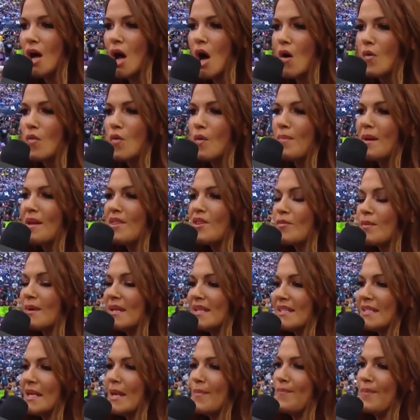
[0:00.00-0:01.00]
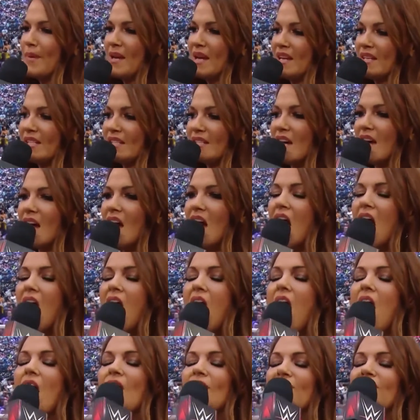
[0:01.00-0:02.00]
will be the recipient
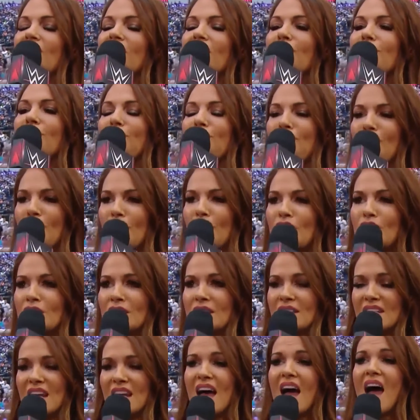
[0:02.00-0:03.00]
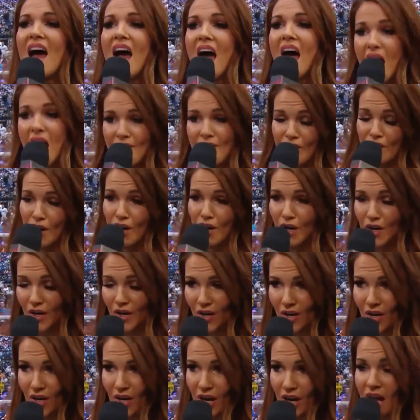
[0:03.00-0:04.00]
of the first ever
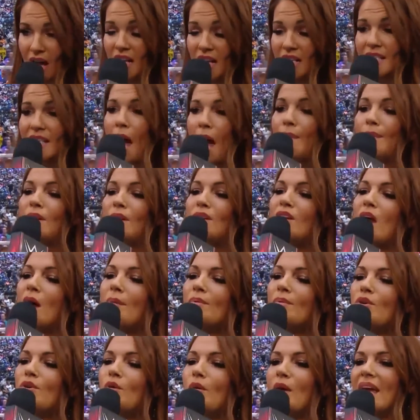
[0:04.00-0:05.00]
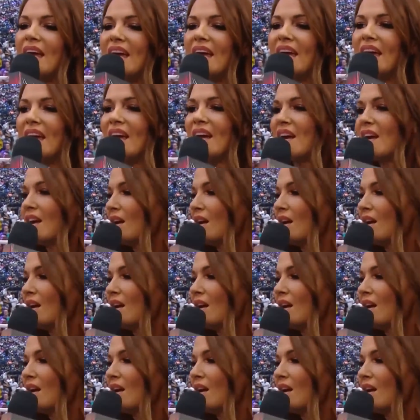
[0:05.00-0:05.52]
WWE